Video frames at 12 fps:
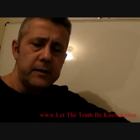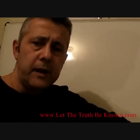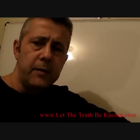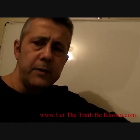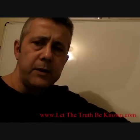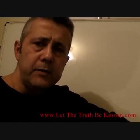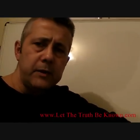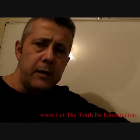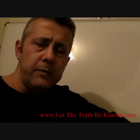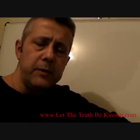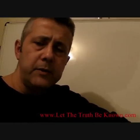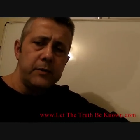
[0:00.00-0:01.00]

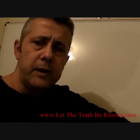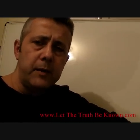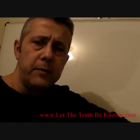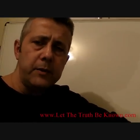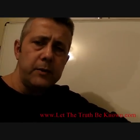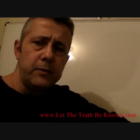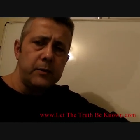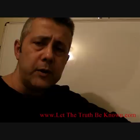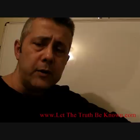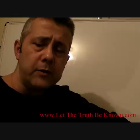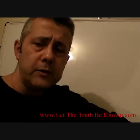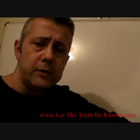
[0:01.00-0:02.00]

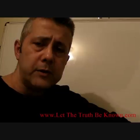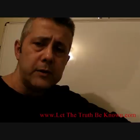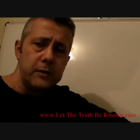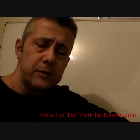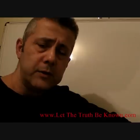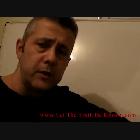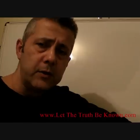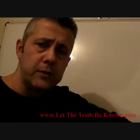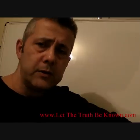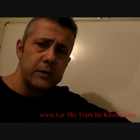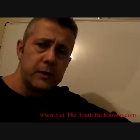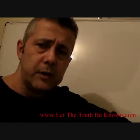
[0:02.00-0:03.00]

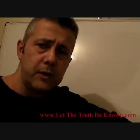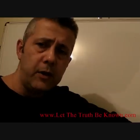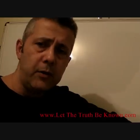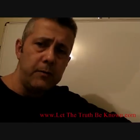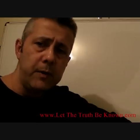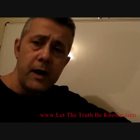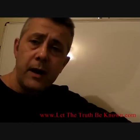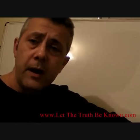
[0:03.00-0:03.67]
www.com